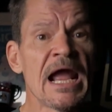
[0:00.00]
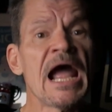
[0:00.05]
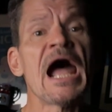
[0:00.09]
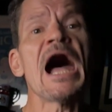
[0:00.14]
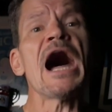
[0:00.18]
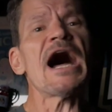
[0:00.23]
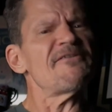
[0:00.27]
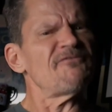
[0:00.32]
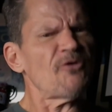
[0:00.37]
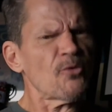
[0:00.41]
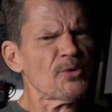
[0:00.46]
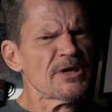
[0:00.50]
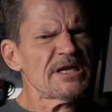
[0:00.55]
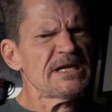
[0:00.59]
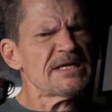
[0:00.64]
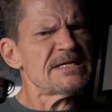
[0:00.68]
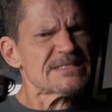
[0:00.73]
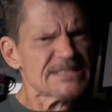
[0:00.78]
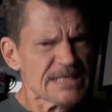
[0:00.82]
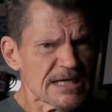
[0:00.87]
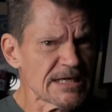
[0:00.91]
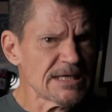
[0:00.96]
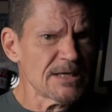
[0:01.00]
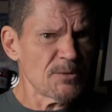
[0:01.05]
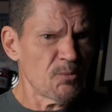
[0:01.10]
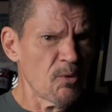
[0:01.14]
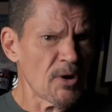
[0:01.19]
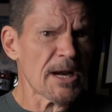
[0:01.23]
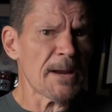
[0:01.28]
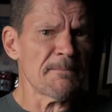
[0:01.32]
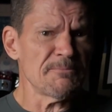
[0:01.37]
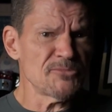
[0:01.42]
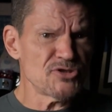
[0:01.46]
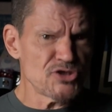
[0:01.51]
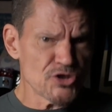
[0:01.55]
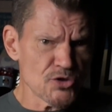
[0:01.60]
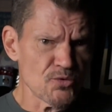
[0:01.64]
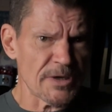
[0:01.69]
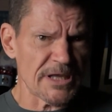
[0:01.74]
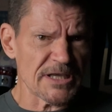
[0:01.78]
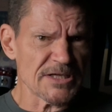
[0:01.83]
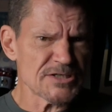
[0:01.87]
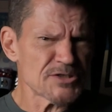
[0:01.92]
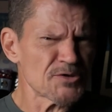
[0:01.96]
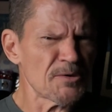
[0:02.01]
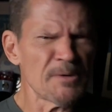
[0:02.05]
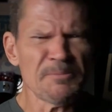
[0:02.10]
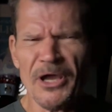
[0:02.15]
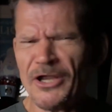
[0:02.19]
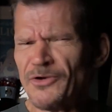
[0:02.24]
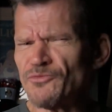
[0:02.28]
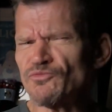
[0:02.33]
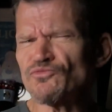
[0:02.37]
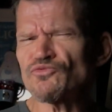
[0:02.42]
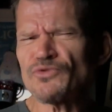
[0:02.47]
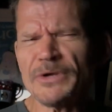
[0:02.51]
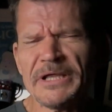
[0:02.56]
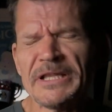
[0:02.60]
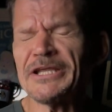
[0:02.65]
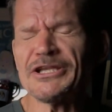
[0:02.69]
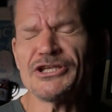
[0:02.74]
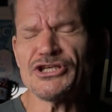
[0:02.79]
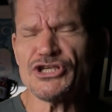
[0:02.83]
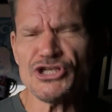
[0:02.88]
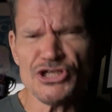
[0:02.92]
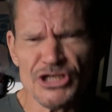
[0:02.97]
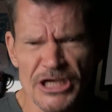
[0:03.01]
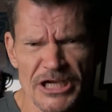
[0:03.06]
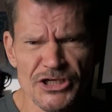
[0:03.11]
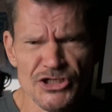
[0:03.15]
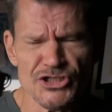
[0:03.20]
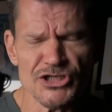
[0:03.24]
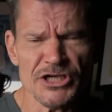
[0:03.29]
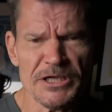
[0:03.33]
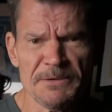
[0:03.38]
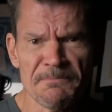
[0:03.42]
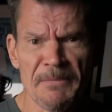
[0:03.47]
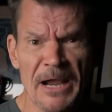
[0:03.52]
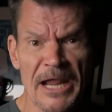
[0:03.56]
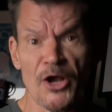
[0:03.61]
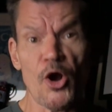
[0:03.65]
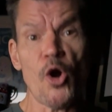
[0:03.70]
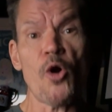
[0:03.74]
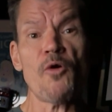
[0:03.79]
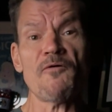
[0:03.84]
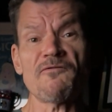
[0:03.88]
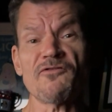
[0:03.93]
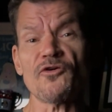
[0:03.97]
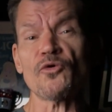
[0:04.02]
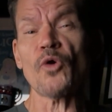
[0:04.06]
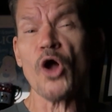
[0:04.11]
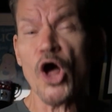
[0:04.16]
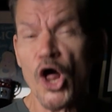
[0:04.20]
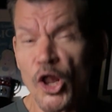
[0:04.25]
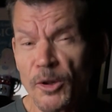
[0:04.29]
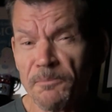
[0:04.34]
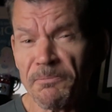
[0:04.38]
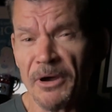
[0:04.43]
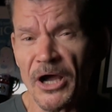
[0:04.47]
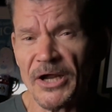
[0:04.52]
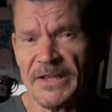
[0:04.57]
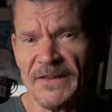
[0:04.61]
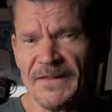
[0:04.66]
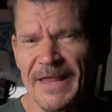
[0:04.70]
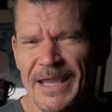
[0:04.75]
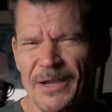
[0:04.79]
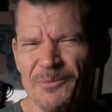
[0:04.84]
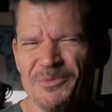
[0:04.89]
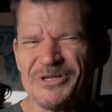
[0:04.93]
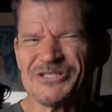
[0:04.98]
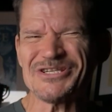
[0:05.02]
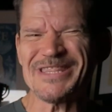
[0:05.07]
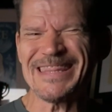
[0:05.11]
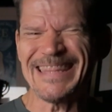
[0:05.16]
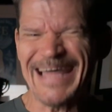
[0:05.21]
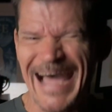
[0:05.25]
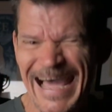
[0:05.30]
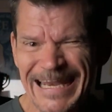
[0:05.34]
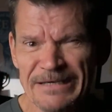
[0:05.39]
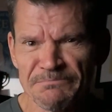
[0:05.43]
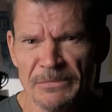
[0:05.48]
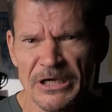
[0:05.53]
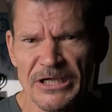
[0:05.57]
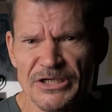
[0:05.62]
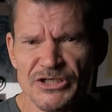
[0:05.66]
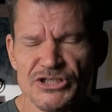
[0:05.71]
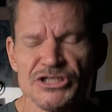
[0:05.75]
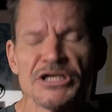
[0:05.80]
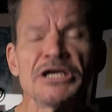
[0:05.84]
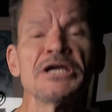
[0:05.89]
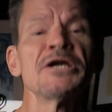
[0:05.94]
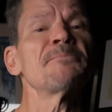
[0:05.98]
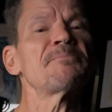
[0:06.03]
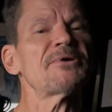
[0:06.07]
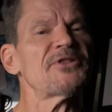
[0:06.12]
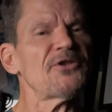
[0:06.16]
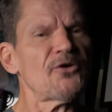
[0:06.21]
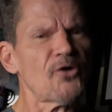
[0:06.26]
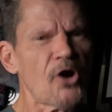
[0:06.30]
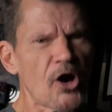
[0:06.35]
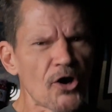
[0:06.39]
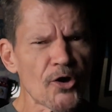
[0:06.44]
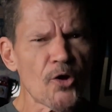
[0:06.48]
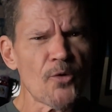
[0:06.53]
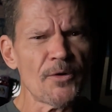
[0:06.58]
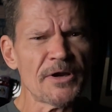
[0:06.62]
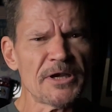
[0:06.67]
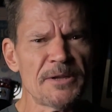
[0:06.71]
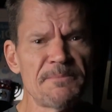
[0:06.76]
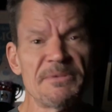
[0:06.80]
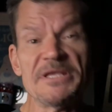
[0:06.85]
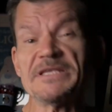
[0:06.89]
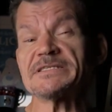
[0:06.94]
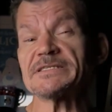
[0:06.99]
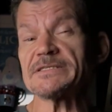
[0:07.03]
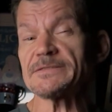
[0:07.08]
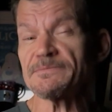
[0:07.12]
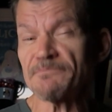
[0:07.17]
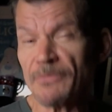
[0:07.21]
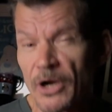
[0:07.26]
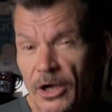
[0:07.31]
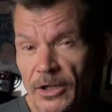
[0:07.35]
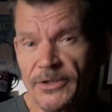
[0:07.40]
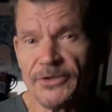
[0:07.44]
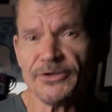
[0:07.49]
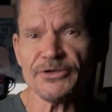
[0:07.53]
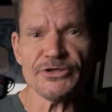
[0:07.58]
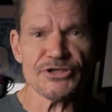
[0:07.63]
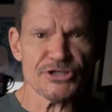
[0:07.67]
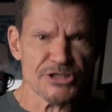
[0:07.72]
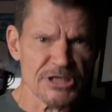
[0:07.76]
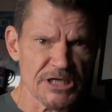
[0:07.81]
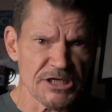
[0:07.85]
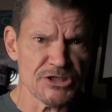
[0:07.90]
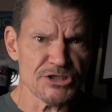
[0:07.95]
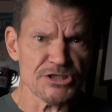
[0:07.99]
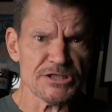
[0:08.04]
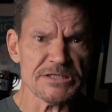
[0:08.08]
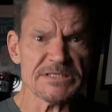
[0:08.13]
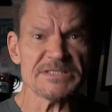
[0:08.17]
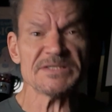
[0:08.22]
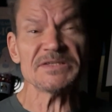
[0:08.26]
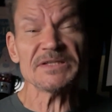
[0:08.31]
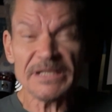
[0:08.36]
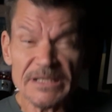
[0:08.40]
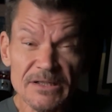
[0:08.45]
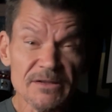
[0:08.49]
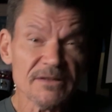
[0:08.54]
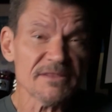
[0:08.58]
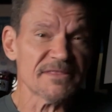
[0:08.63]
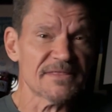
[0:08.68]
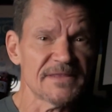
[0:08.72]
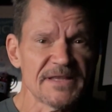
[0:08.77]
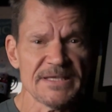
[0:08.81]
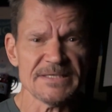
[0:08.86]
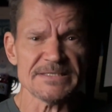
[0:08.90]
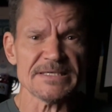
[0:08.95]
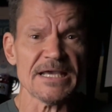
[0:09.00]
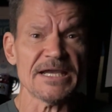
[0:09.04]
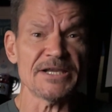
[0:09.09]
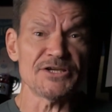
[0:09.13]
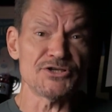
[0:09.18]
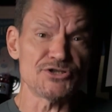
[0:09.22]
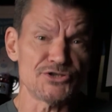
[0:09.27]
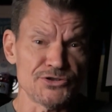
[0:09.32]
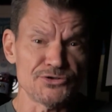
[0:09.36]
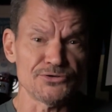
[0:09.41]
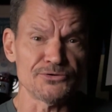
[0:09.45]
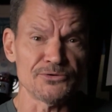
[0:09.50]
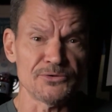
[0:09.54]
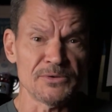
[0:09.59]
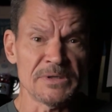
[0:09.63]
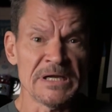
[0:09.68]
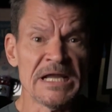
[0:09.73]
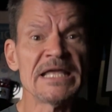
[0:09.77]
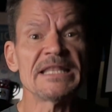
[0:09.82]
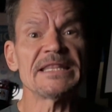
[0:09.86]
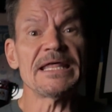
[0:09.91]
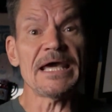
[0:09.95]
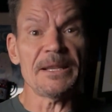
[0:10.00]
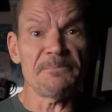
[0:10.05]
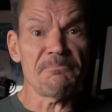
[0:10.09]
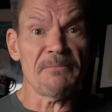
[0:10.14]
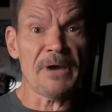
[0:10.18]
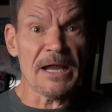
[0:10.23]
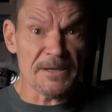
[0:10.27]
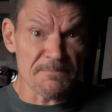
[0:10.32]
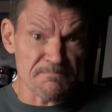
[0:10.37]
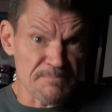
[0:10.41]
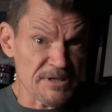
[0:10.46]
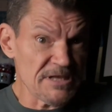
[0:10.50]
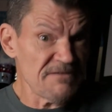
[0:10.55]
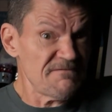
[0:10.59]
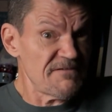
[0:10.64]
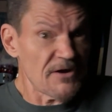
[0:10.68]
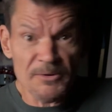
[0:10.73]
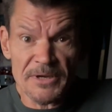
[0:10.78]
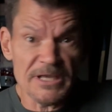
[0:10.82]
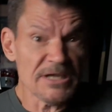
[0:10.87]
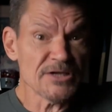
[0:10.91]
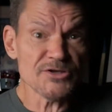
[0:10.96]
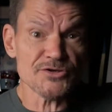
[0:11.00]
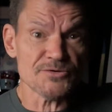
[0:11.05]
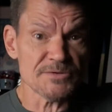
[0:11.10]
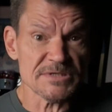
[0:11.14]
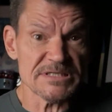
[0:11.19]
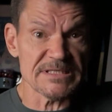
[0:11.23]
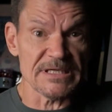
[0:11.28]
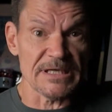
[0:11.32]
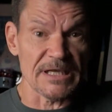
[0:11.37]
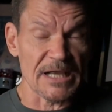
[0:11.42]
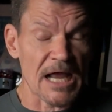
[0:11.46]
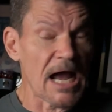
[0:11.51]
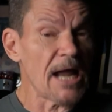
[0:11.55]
I've already decided what I'm doing, so I'm not really changing my overall body language that much, but there are going to be smaller changes, little things I do that might be very interesting.